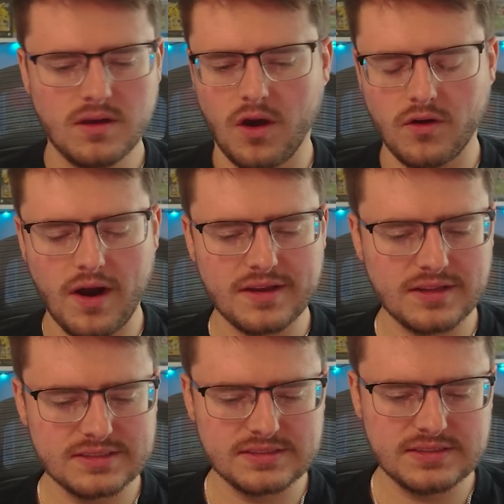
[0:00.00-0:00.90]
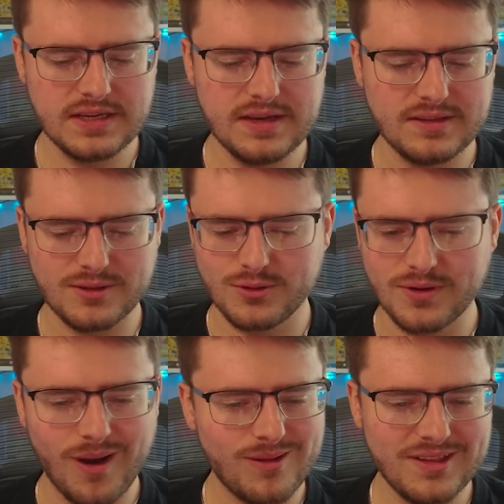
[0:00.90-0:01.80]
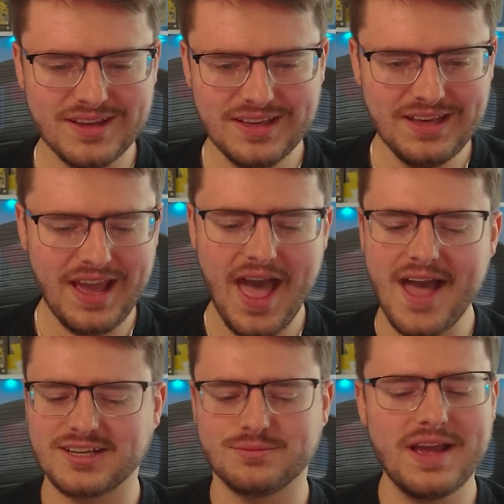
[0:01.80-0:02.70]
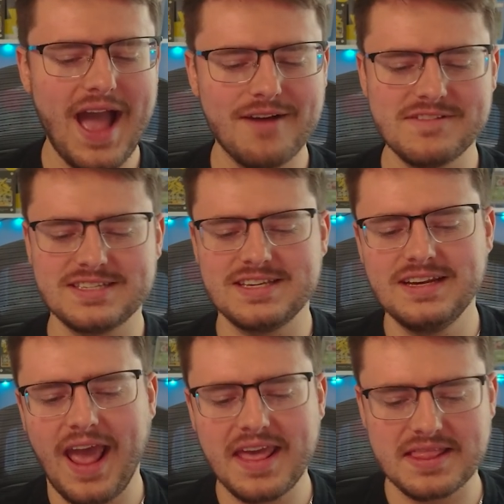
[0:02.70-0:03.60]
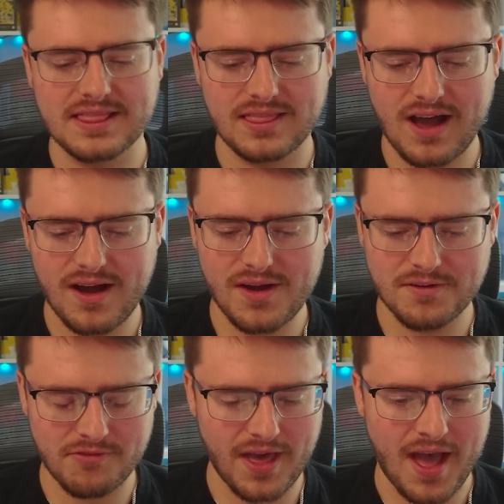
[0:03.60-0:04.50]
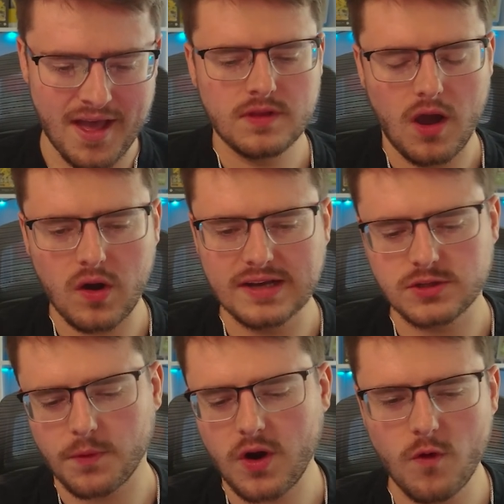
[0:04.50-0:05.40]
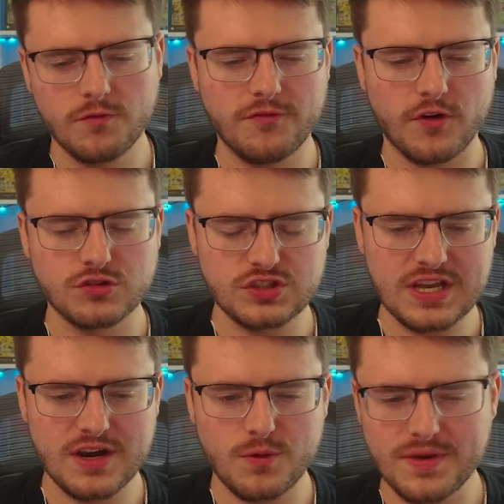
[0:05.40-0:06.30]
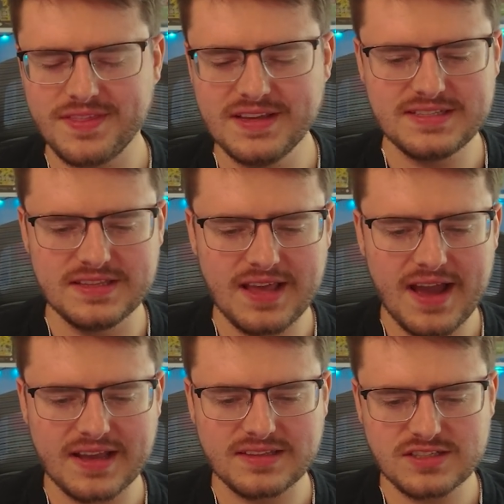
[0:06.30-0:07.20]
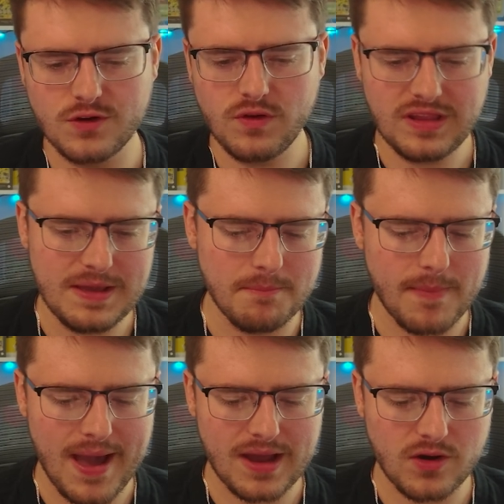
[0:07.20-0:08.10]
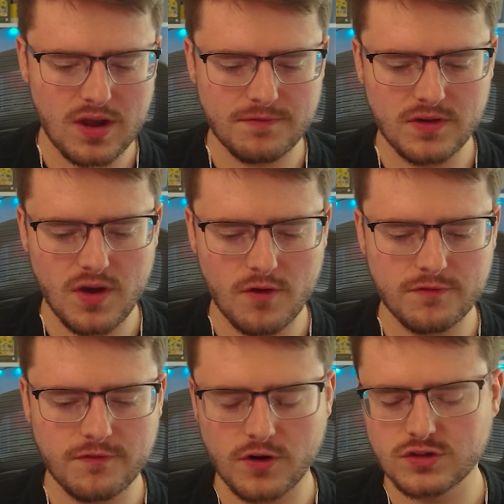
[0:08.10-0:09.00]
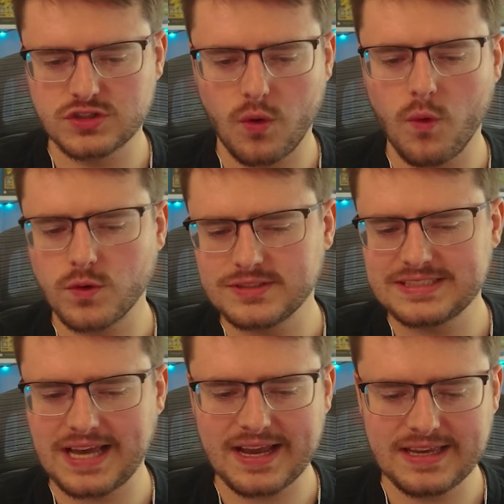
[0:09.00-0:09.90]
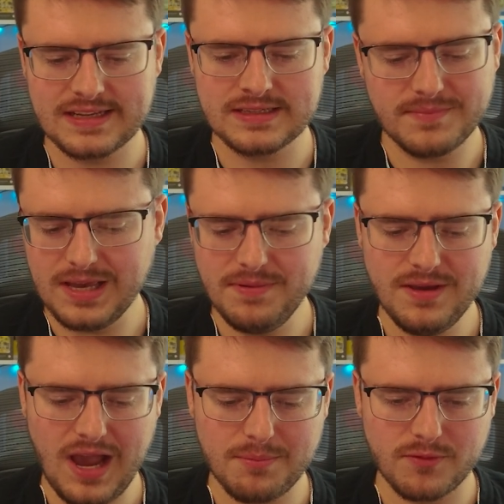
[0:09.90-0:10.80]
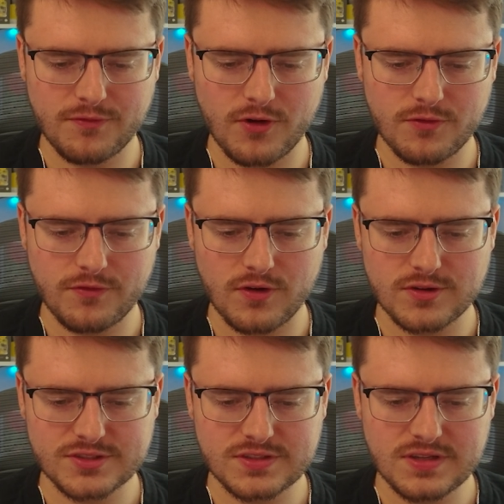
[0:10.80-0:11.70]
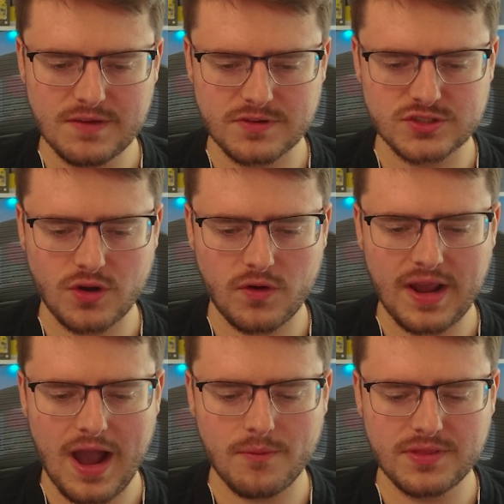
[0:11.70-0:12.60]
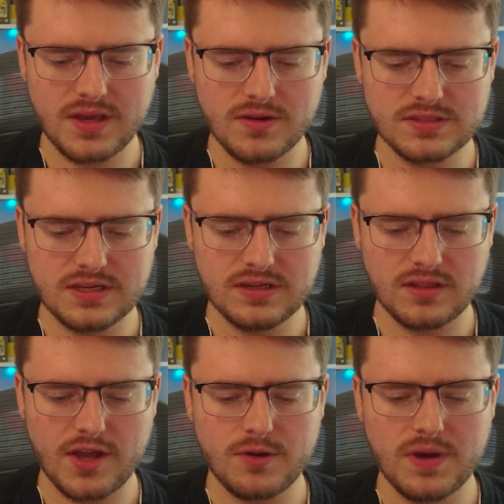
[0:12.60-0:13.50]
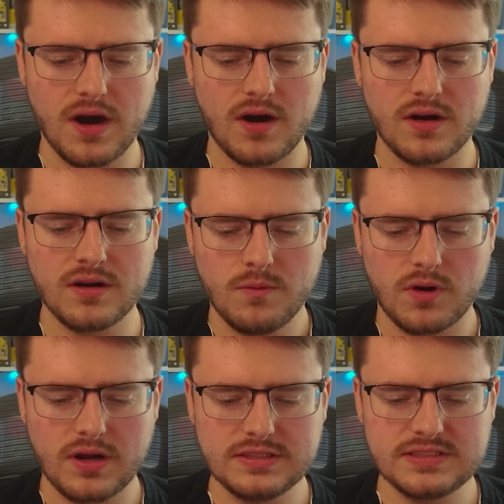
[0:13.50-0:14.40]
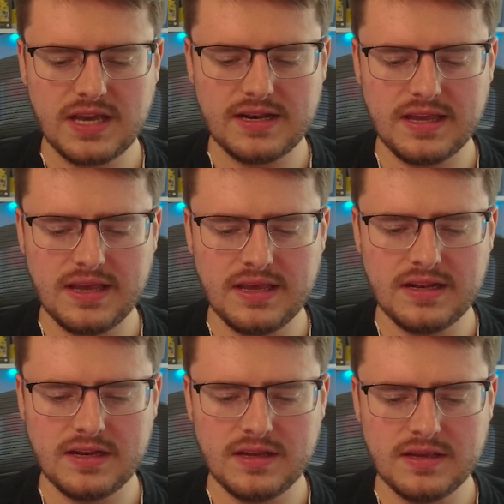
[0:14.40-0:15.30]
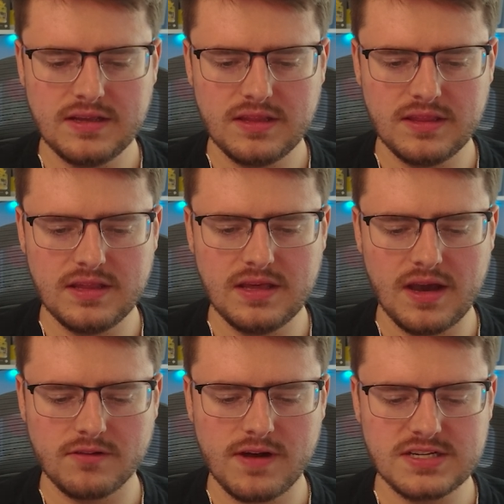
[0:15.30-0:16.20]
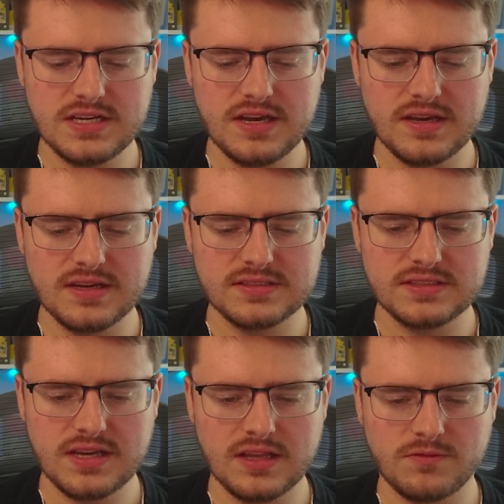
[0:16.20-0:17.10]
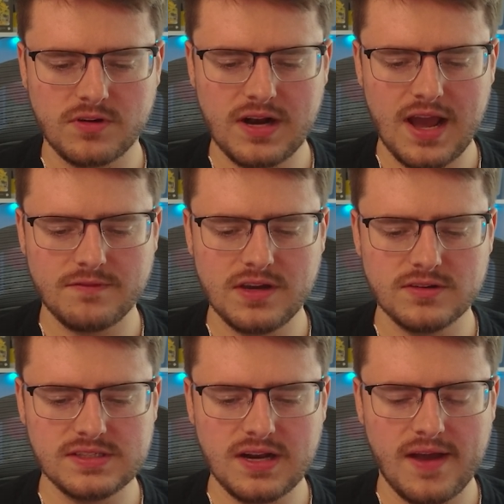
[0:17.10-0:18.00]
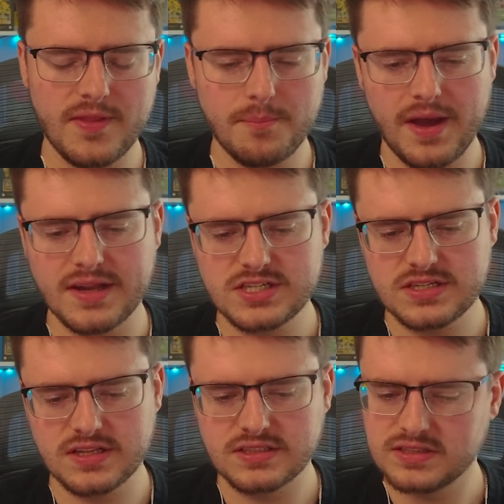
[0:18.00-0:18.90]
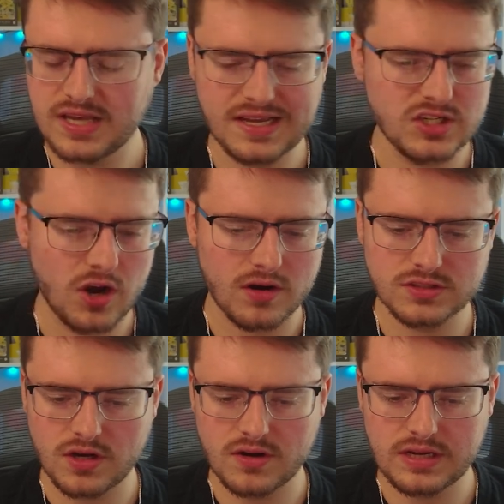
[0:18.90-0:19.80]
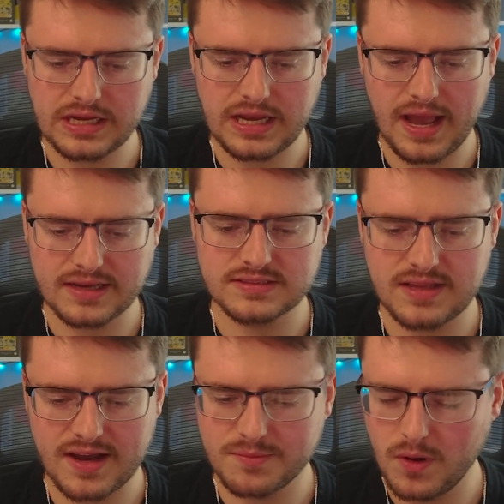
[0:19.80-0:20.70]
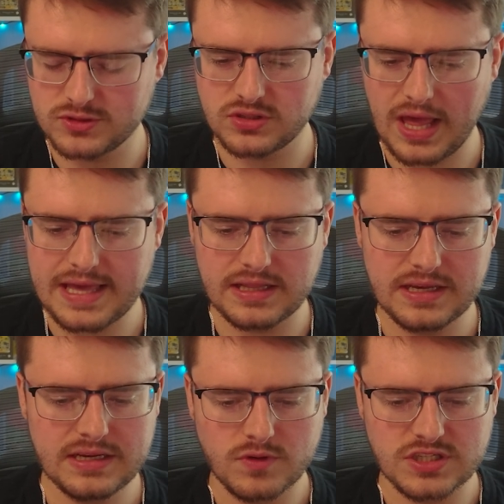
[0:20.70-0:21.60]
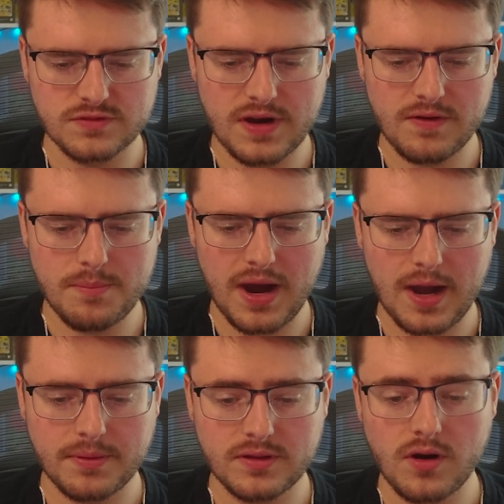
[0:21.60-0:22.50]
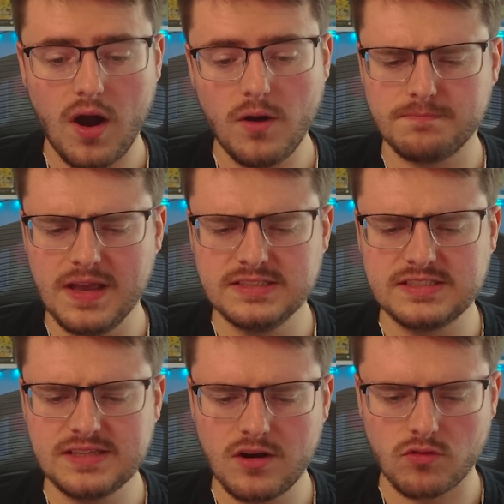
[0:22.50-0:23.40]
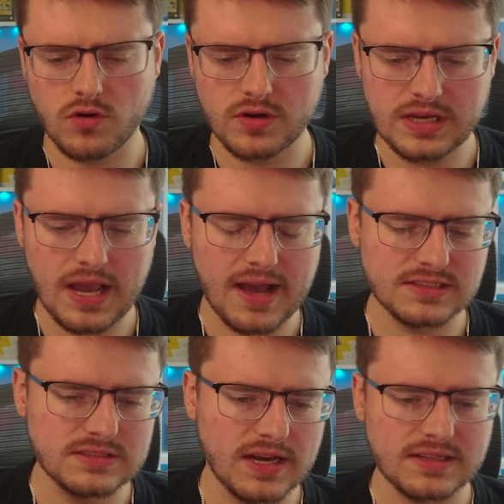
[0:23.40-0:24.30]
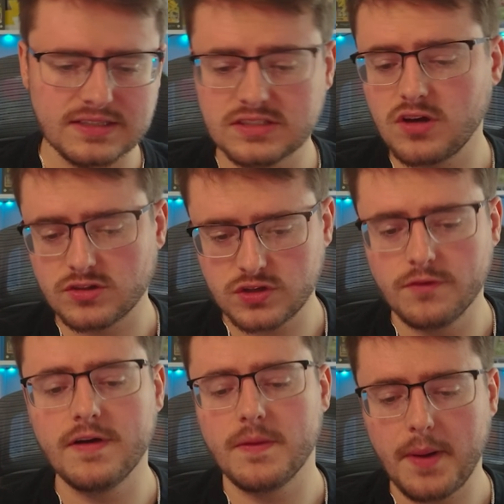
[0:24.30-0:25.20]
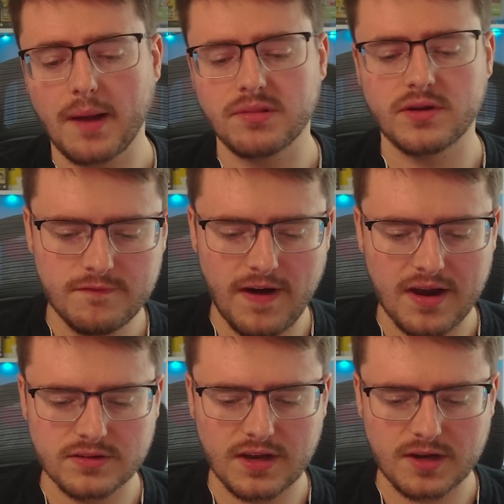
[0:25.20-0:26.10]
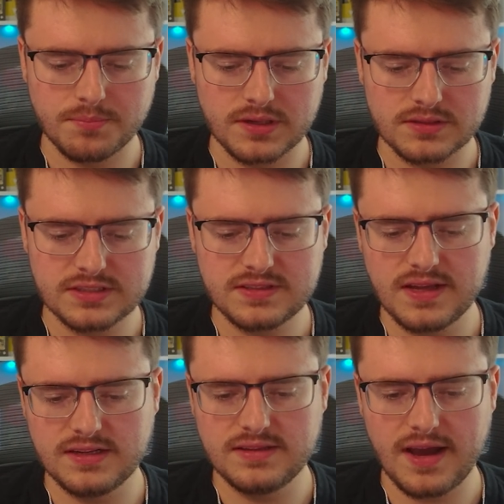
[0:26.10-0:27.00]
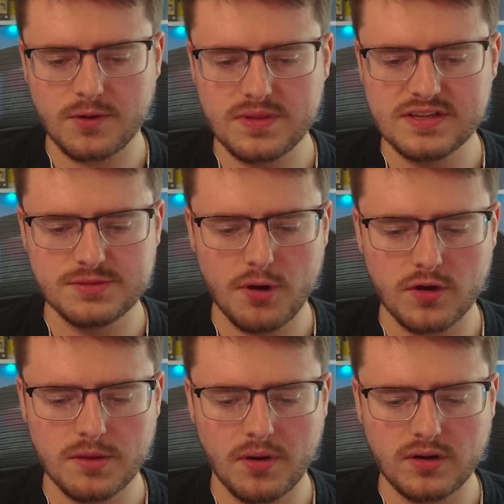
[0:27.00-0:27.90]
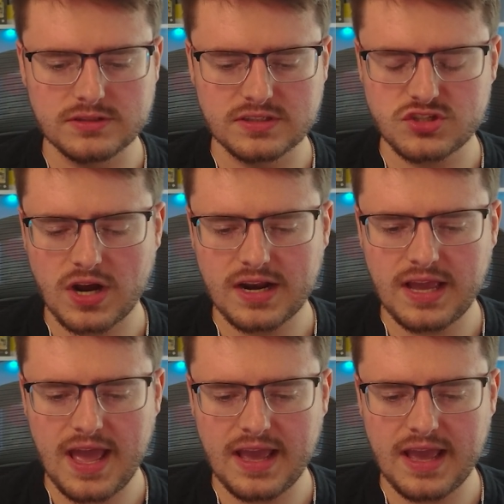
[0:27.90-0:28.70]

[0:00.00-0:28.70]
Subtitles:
All right, let's see it. Lunala EX. We haven't seen a lot of that. Okay, so we're going first here with this deck. It doesn't really matter if you go first or second. Maybe I'd prefer first if you're starting out with Giratina like are. We're going to send in the Regigigas, and then we're going to have Giratina on the bench. This is a Charizard EX deck, most likely, which is very popular. Oh, Incineroar EX deck. This is also a very popular fire deck, but let's thin the deck with these Pokeballs. Let's try to get a